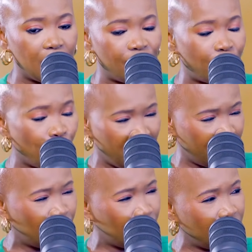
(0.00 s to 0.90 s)

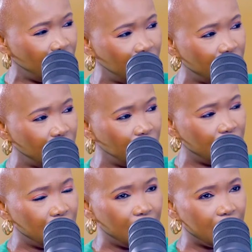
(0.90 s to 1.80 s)
formidable
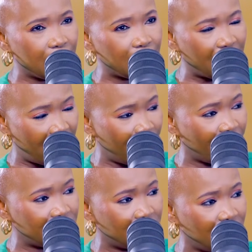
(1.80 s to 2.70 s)

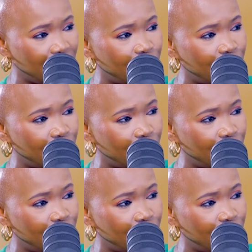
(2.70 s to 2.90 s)
character